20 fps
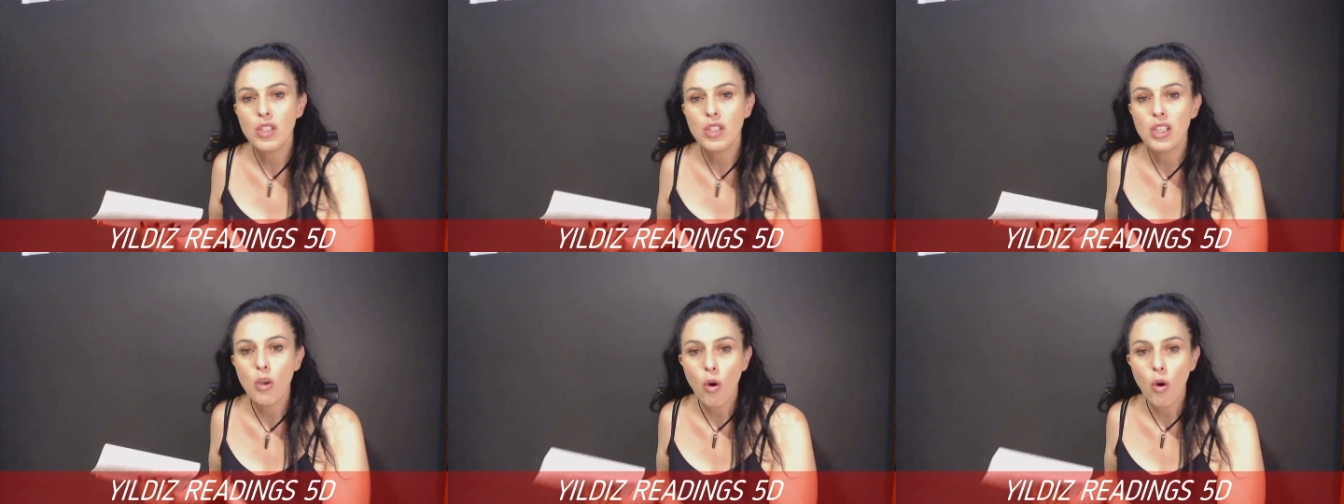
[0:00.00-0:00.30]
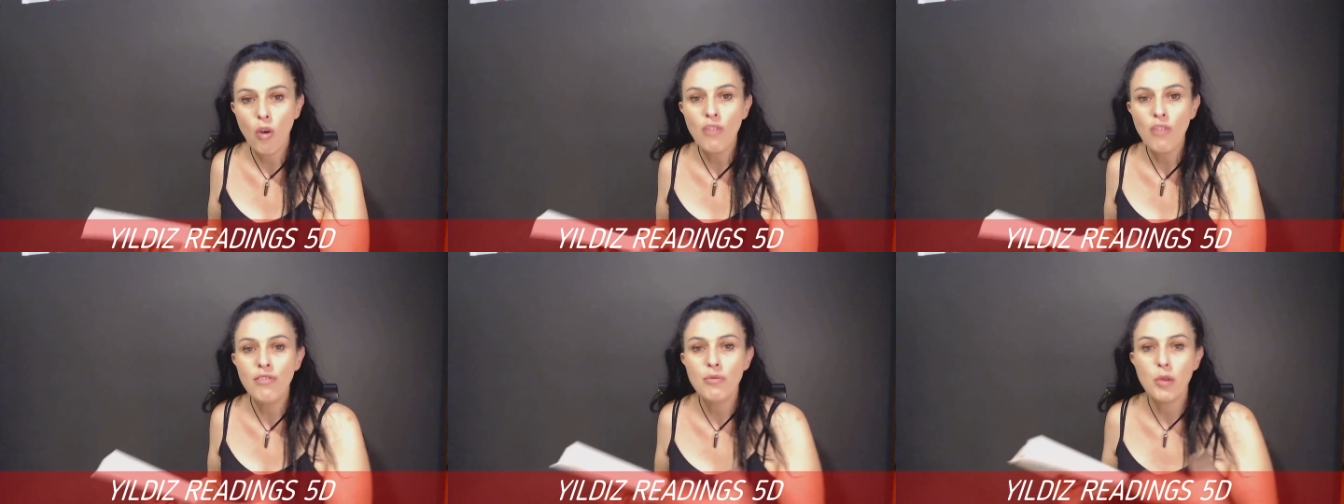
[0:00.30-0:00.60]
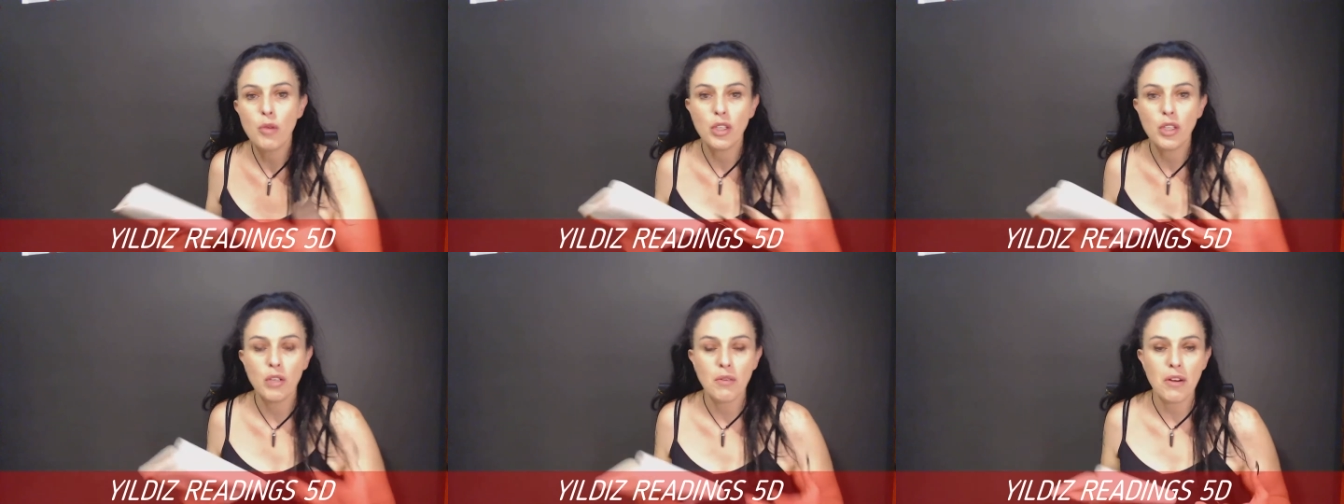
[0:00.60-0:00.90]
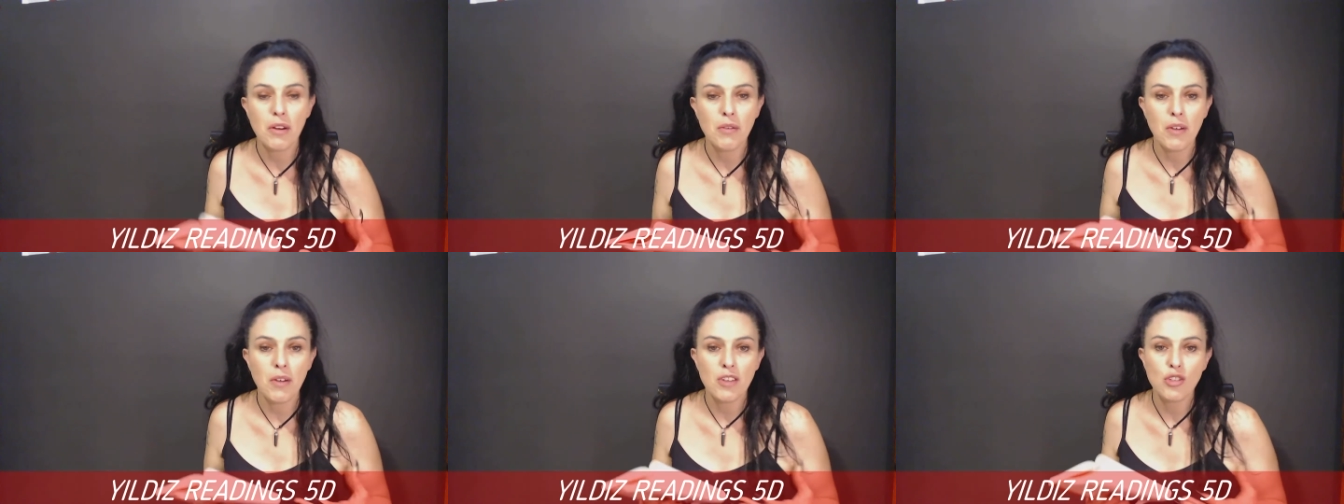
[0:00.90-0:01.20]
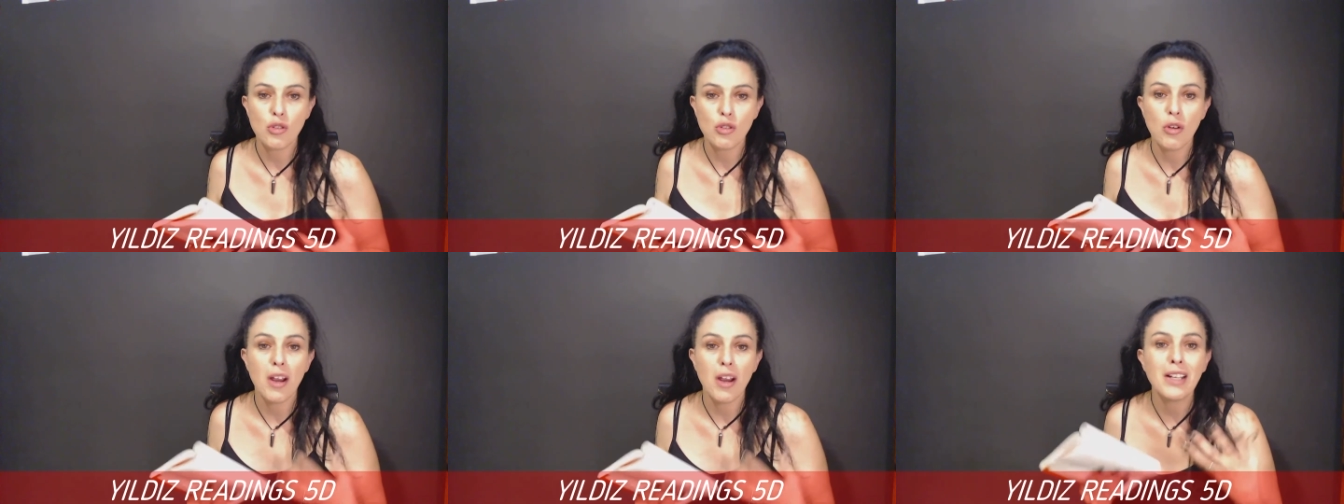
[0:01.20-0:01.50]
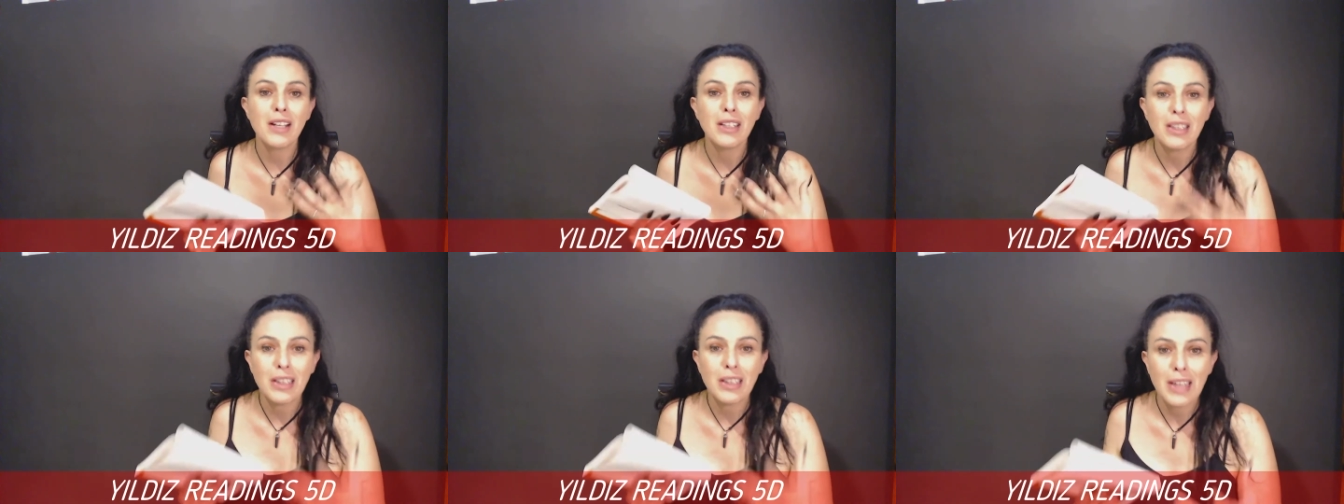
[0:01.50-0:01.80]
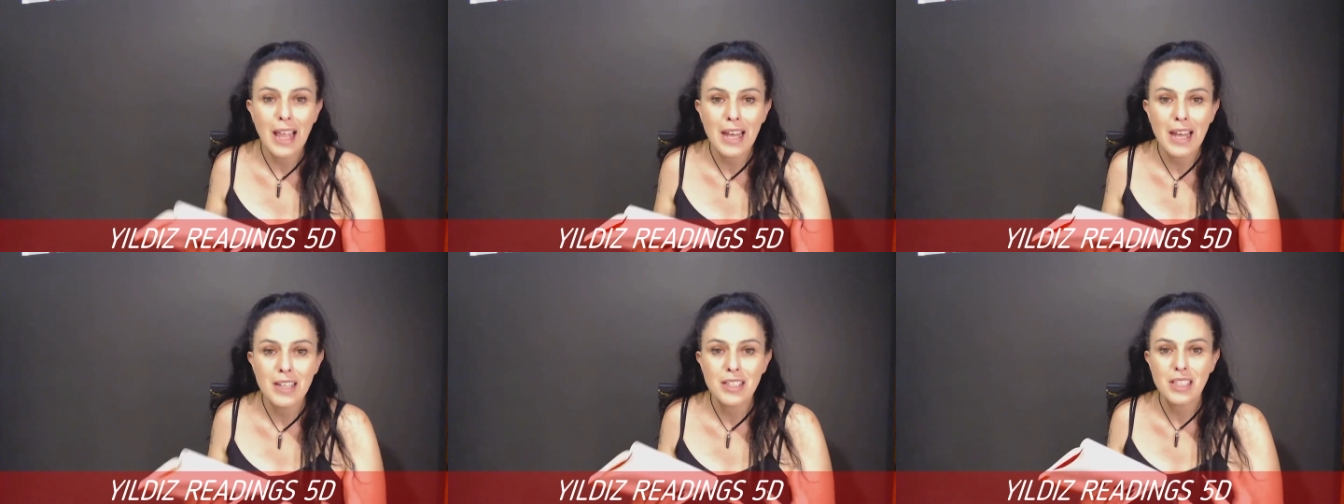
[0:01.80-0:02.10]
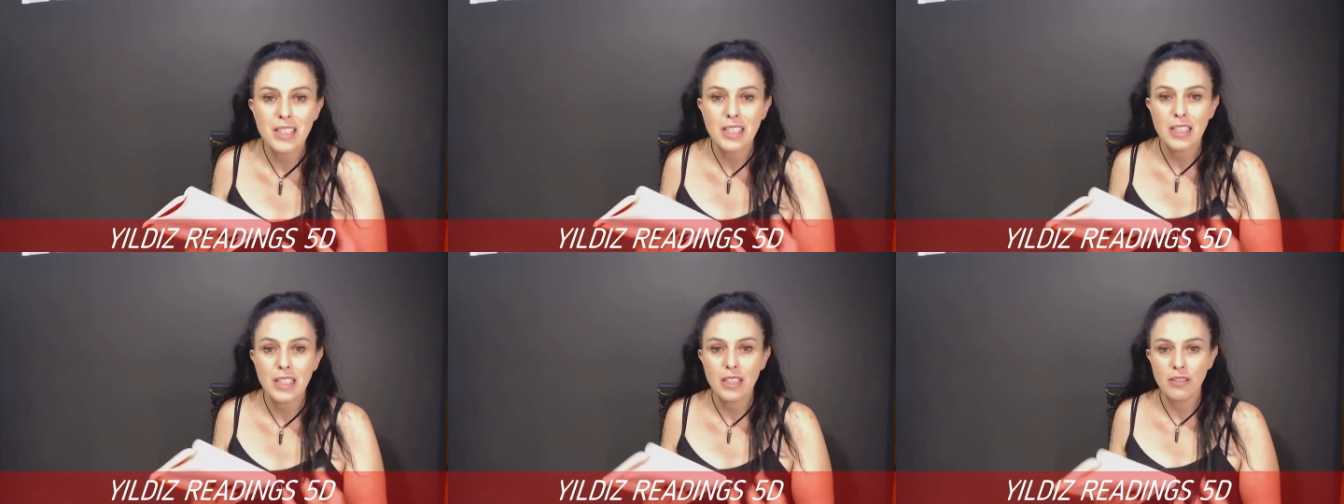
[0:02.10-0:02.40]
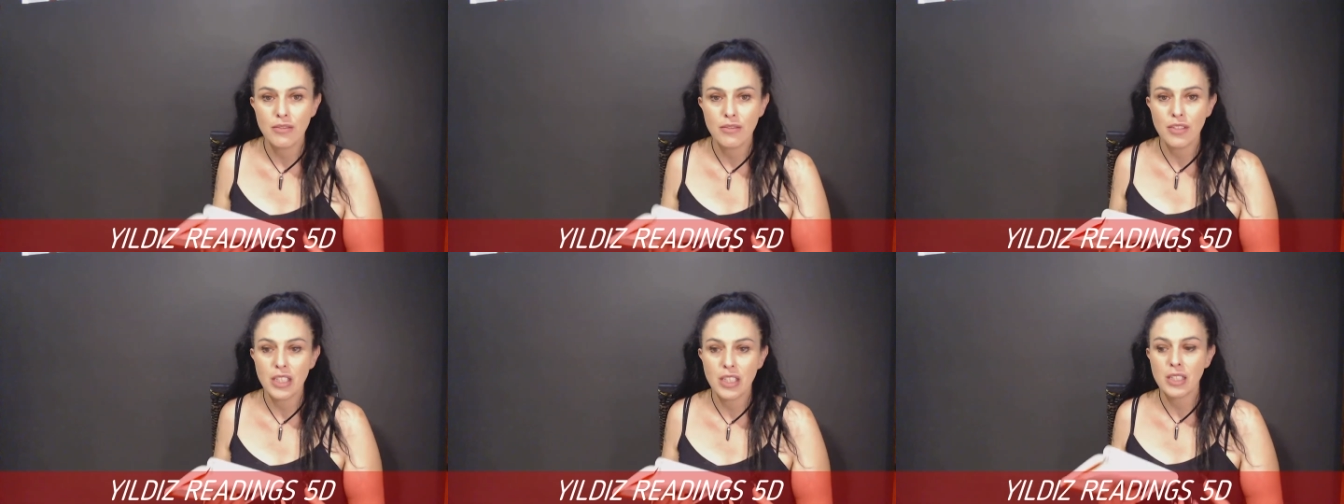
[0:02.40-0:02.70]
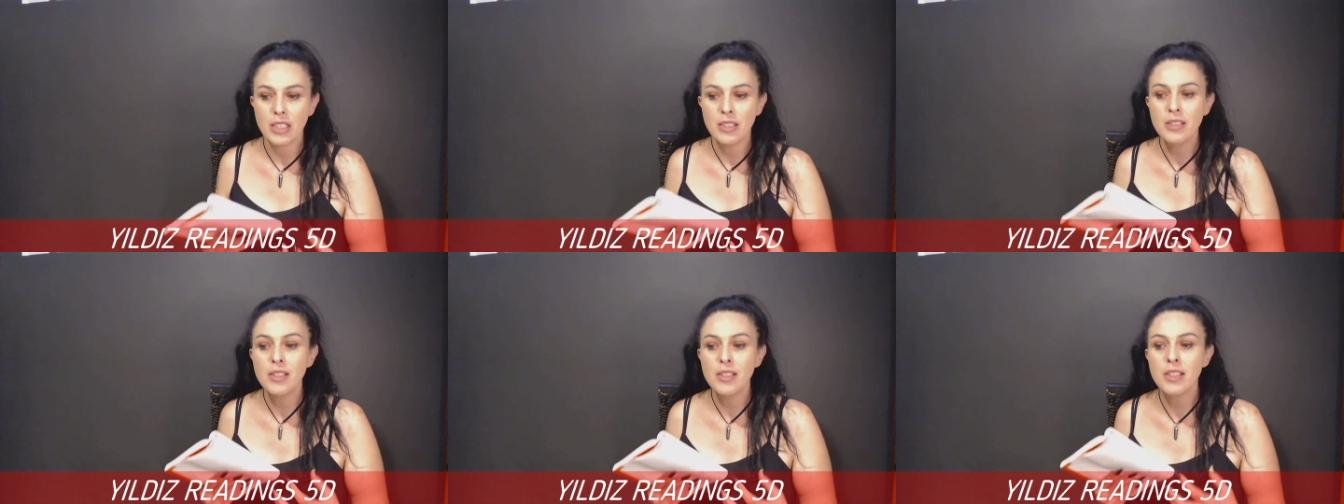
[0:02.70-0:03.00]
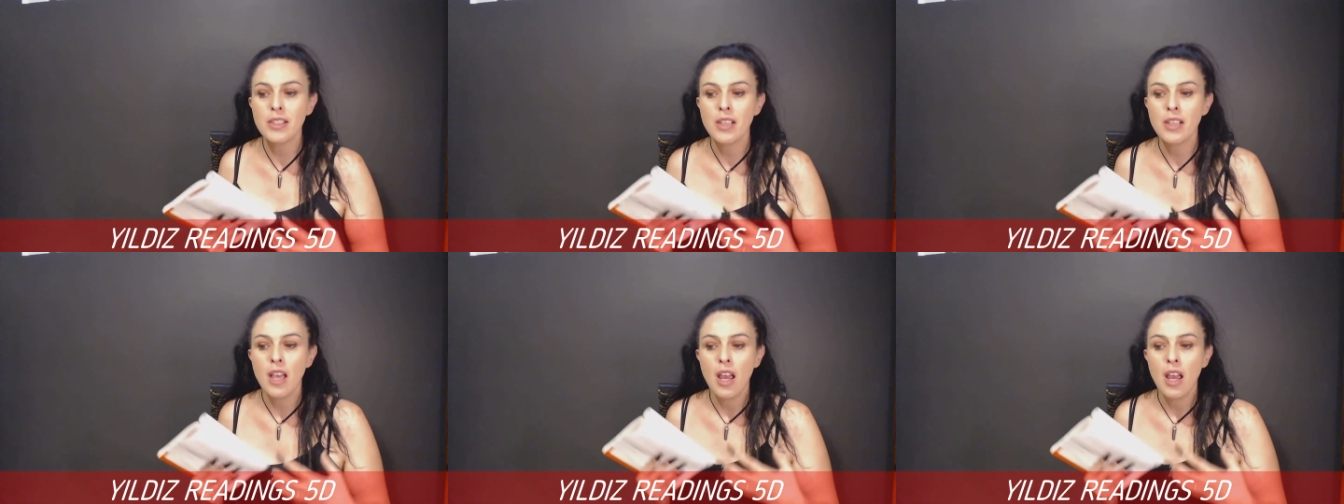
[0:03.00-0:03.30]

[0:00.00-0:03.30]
of Mercury retrograde landing in Venus,